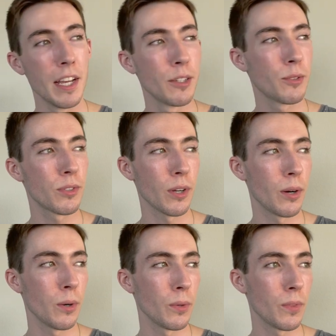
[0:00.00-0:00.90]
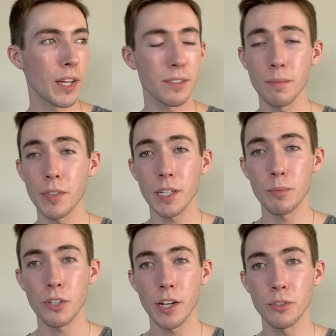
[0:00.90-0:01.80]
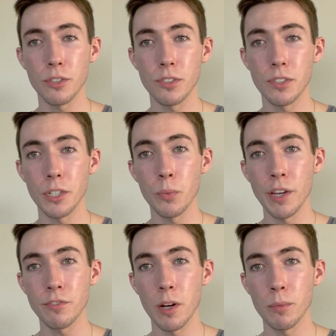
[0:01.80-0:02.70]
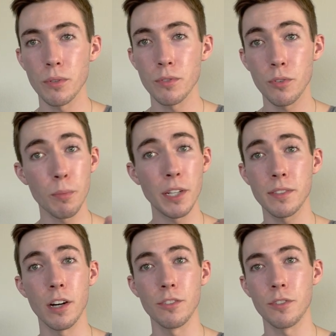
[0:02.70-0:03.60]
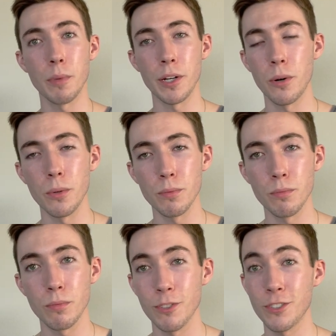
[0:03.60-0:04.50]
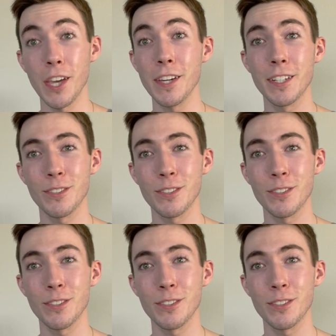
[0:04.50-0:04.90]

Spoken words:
So that's something I'm trying to steer away from, or for myself, for my own sake,